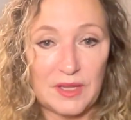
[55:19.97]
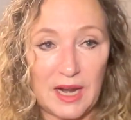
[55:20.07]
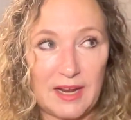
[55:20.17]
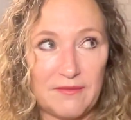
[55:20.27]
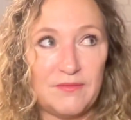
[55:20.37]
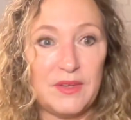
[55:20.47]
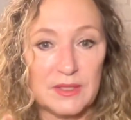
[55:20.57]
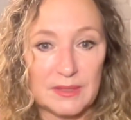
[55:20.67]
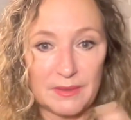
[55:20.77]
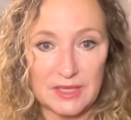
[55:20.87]
And I can
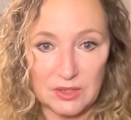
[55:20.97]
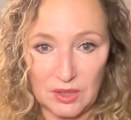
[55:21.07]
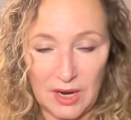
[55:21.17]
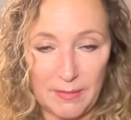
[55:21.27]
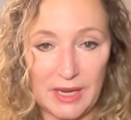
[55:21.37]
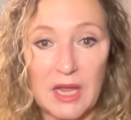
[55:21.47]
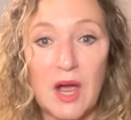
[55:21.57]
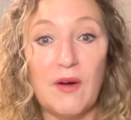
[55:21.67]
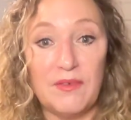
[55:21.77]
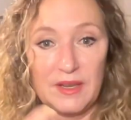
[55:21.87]
feel some of these are coming
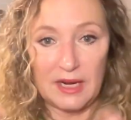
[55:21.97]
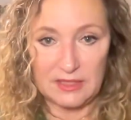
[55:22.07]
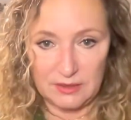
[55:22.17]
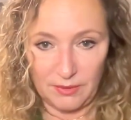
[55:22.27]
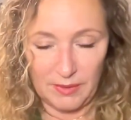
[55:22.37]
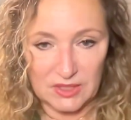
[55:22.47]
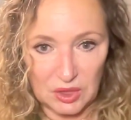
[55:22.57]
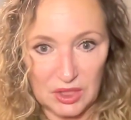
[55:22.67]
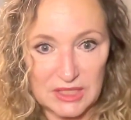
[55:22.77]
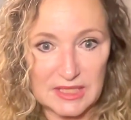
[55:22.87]
over the next three months.
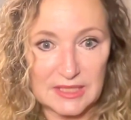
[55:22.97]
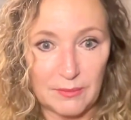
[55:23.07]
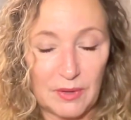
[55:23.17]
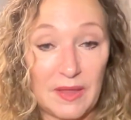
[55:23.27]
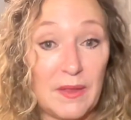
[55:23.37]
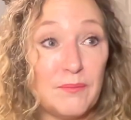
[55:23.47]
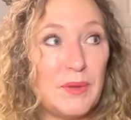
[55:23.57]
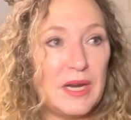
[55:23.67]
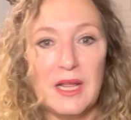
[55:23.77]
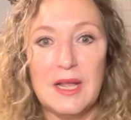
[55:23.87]
You're going to see some, and there have
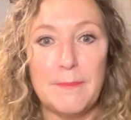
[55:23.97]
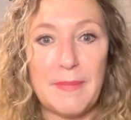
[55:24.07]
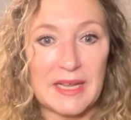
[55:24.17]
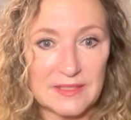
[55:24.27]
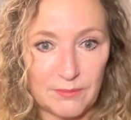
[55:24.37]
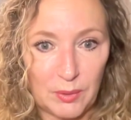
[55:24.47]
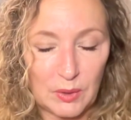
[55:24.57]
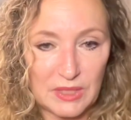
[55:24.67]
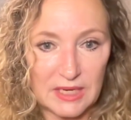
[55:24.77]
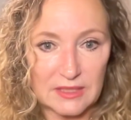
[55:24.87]
been massive
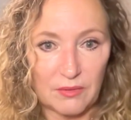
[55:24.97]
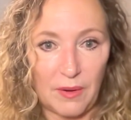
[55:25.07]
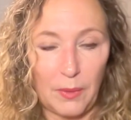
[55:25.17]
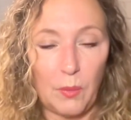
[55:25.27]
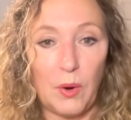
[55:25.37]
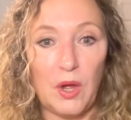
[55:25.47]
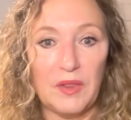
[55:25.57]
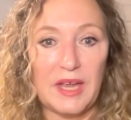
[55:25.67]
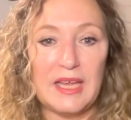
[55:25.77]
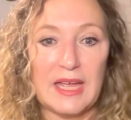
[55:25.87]
protests around the
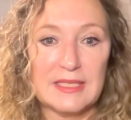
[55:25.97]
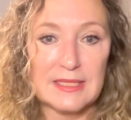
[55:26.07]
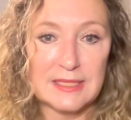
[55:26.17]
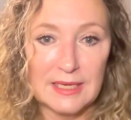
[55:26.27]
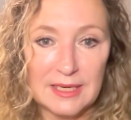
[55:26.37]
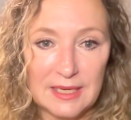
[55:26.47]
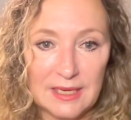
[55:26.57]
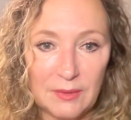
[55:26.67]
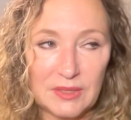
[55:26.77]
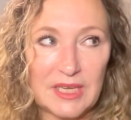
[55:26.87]
world against
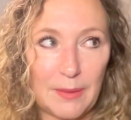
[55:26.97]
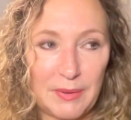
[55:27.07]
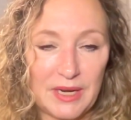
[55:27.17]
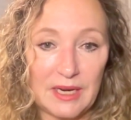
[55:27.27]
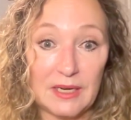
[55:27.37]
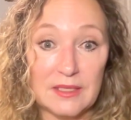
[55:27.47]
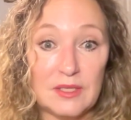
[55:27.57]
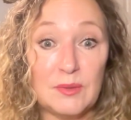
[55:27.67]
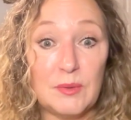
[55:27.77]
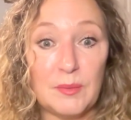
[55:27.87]
what's happening
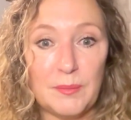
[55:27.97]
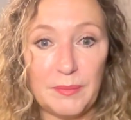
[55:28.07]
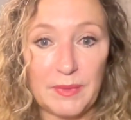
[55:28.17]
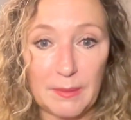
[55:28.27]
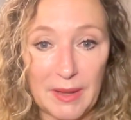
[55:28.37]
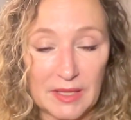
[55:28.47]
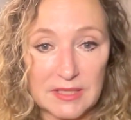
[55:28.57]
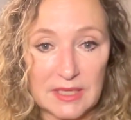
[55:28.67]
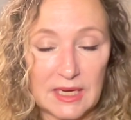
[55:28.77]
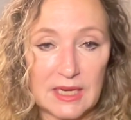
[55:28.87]
to the
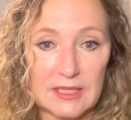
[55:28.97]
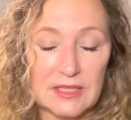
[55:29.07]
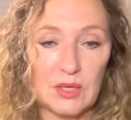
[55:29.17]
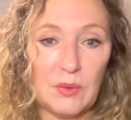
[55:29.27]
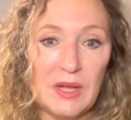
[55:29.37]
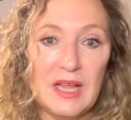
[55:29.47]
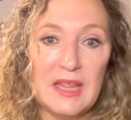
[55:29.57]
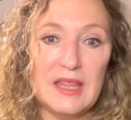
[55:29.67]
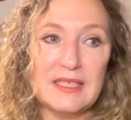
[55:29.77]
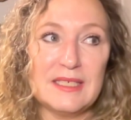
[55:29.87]
Palestinians. So
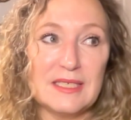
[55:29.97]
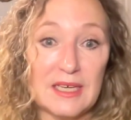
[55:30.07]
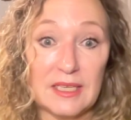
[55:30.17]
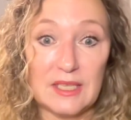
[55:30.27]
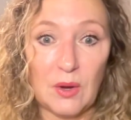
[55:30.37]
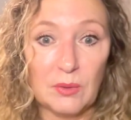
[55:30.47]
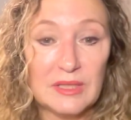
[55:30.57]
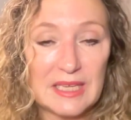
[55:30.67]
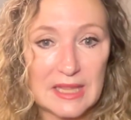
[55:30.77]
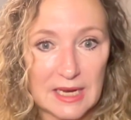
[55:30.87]
this is not the
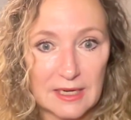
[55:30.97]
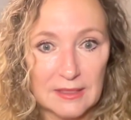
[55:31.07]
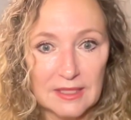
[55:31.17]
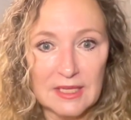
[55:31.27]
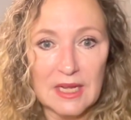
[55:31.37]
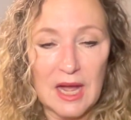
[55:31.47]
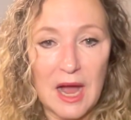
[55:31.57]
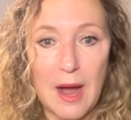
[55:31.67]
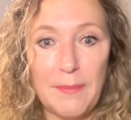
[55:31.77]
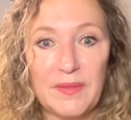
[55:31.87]
only thing
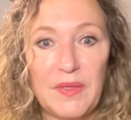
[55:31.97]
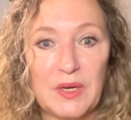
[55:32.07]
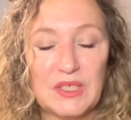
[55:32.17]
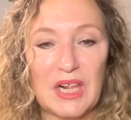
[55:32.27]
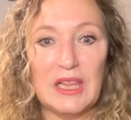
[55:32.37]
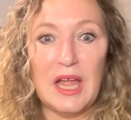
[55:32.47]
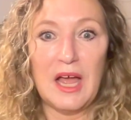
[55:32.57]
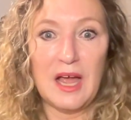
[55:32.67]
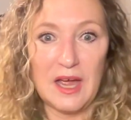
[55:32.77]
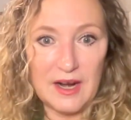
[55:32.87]
uh, but there's a
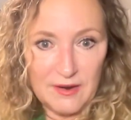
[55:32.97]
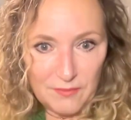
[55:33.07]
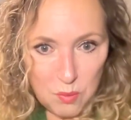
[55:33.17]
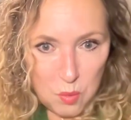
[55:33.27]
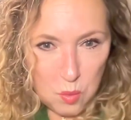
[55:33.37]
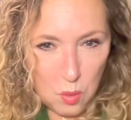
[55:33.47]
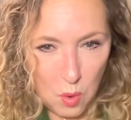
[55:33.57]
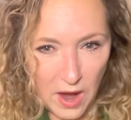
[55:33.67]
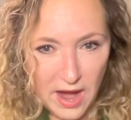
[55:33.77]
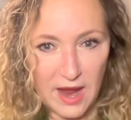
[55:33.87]
lot of
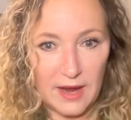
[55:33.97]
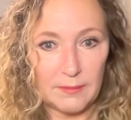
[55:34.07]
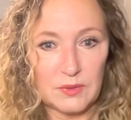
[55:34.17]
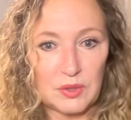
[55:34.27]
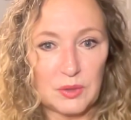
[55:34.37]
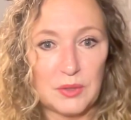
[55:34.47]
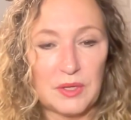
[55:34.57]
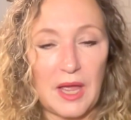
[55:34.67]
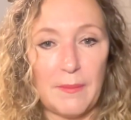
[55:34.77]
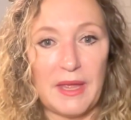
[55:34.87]
wham
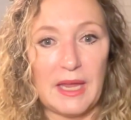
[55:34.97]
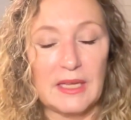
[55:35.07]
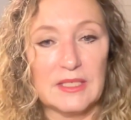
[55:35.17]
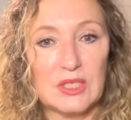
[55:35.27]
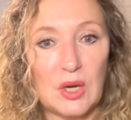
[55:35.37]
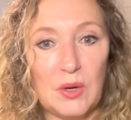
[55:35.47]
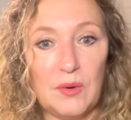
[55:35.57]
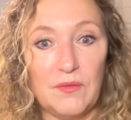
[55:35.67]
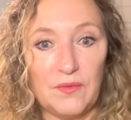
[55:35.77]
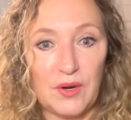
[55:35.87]
truth coming and
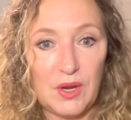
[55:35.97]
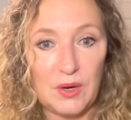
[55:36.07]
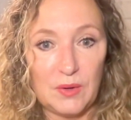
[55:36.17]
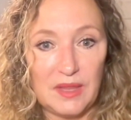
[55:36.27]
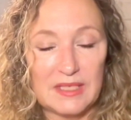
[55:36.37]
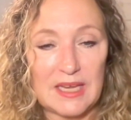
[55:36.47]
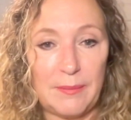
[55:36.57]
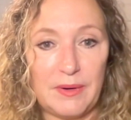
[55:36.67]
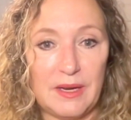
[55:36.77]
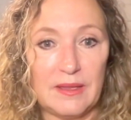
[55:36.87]
so for you that's
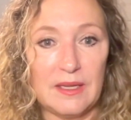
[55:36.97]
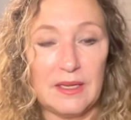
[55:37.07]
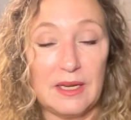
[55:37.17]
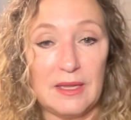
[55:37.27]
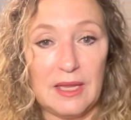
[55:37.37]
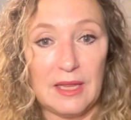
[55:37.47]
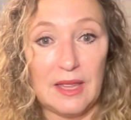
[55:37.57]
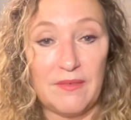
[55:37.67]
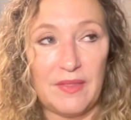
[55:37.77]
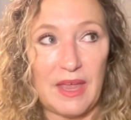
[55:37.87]
happening in the in the
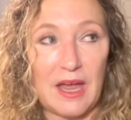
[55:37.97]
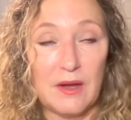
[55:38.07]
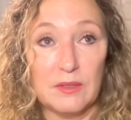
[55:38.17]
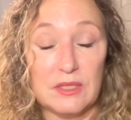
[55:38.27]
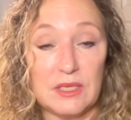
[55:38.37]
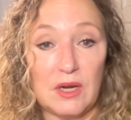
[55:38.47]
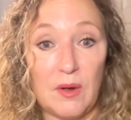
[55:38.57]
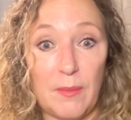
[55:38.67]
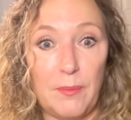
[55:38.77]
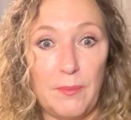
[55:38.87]
11th house you
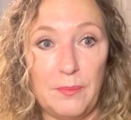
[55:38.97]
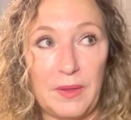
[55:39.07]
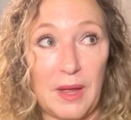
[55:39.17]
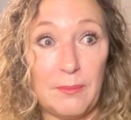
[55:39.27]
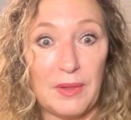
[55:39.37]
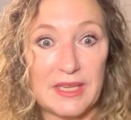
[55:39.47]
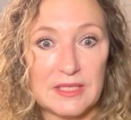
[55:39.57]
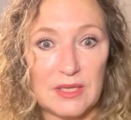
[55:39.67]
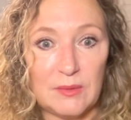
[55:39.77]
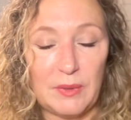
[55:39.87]
know I, god
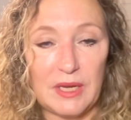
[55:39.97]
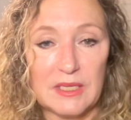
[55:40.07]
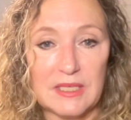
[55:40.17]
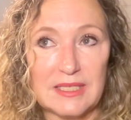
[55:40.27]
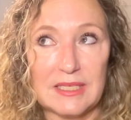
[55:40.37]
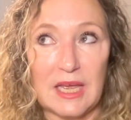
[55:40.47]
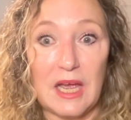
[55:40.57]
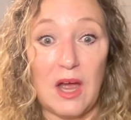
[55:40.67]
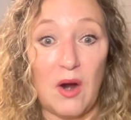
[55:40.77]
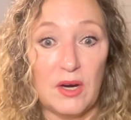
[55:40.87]
bless you because it's
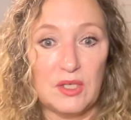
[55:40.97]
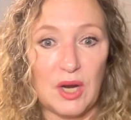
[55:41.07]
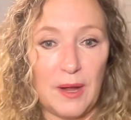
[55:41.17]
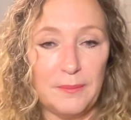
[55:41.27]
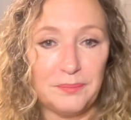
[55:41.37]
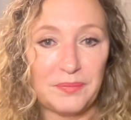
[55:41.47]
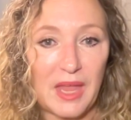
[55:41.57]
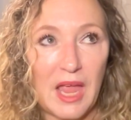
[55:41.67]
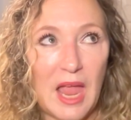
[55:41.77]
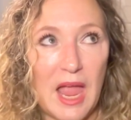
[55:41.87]
a hard job
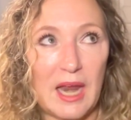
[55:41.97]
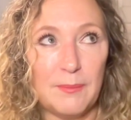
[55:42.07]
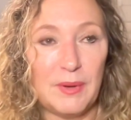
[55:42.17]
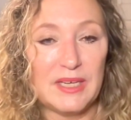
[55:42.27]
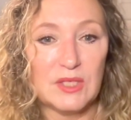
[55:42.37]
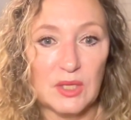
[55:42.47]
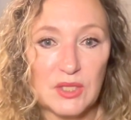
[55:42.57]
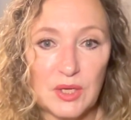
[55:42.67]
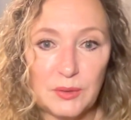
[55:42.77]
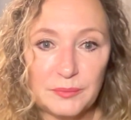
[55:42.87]
and but it's
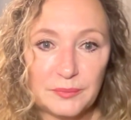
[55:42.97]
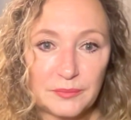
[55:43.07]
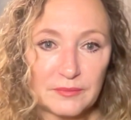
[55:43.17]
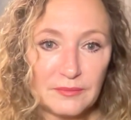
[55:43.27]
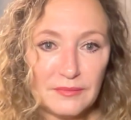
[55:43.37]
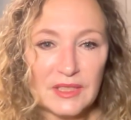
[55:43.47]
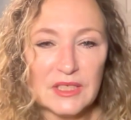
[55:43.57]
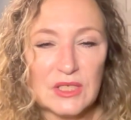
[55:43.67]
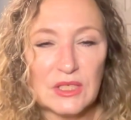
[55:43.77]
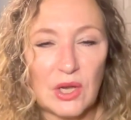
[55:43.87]
also
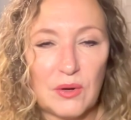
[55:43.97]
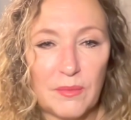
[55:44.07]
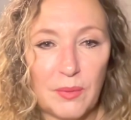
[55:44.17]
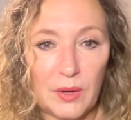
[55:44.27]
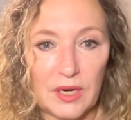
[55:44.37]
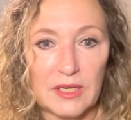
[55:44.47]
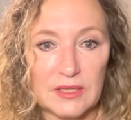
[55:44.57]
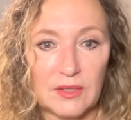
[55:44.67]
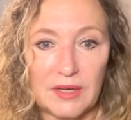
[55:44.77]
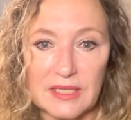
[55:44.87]
so important
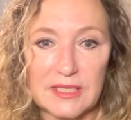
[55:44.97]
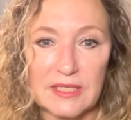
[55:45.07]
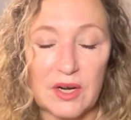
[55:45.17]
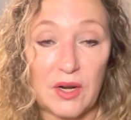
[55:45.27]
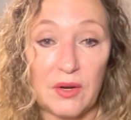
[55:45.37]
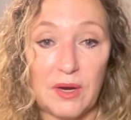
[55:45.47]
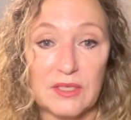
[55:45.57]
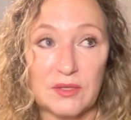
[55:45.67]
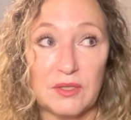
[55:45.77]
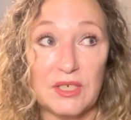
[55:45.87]
and so necessary you
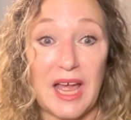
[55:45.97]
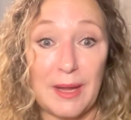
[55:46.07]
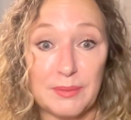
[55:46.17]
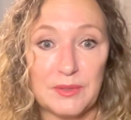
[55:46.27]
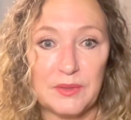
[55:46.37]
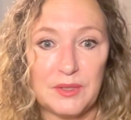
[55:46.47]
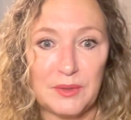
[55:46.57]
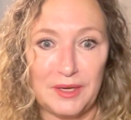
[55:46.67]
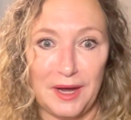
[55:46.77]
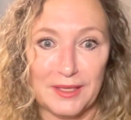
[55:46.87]
guys are absolutely
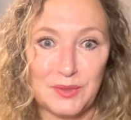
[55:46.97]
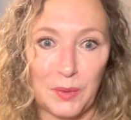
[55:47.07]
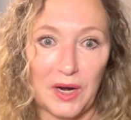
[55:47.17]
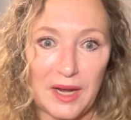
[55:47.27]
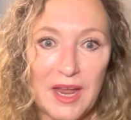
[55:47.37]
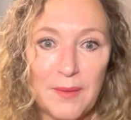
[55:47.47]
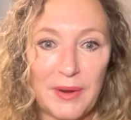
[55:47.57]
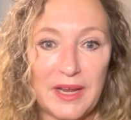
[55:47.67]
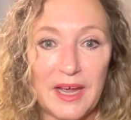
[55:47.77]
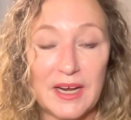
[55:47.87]
doing god's work
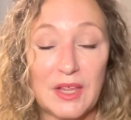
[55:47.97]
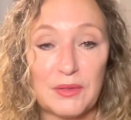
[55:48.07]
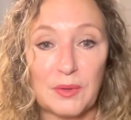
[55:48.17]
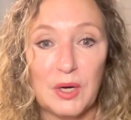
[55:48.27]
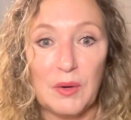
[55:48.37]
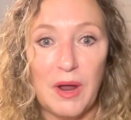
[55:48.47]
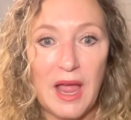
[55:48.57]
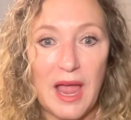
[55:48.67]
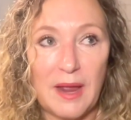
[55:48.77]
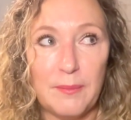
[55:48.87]
by cutting through
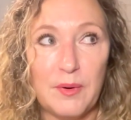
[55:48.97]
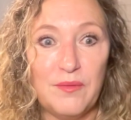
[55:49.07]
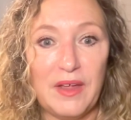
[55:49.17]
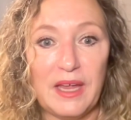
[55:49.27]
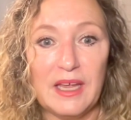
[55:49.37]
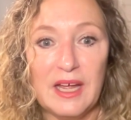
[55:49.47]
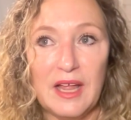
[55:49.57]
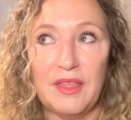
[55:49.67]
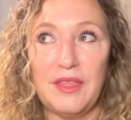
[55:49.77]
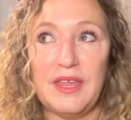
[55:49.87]
and moving
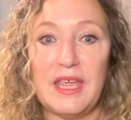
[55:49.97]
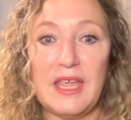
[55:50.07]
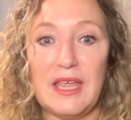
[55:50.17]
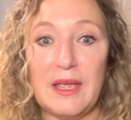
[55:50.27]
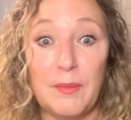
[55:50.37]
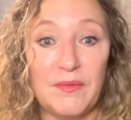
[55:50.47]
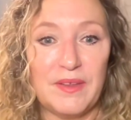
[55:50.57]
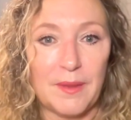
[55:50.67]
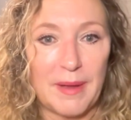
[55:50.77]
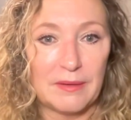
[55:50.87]
the
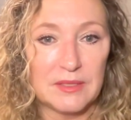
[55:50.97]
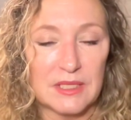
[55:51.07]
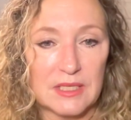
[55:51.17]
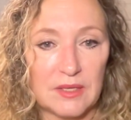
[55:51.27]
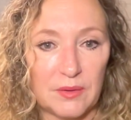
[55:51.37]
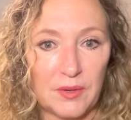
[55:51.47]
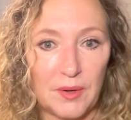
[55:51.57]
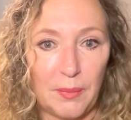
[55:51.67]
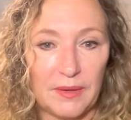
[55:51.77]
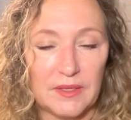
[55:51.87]
moving the mountains in order
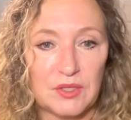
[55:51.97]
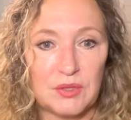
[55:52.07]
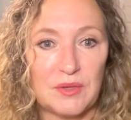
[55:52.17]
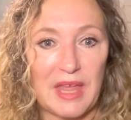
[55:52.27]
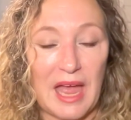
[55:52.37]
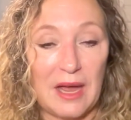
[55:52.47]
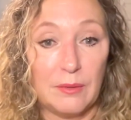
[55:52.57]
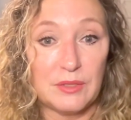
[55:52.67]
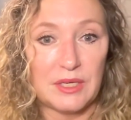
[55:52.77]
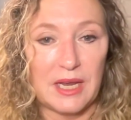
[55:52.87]
to bring the truth
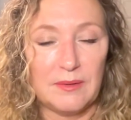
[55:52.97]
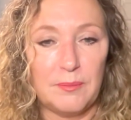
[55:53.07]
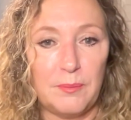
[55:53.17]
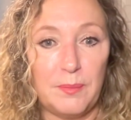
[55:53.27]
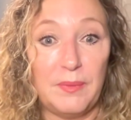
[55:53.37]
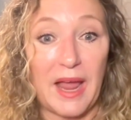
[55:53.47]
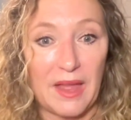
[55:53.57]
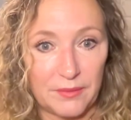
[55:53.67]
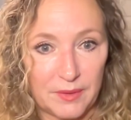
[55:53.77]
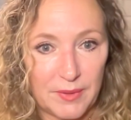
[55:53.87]
out and
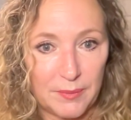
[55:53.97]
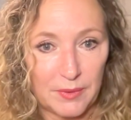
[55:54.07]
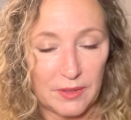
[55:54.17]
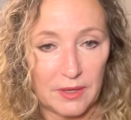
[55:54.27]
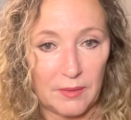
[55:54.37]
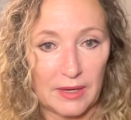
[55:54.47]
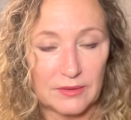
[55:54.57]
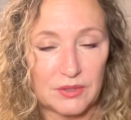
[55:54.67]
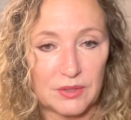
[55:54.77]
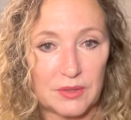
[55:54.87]
gathering people
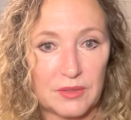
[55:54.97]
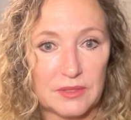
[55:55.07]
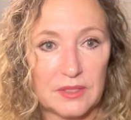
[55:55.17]
around truth.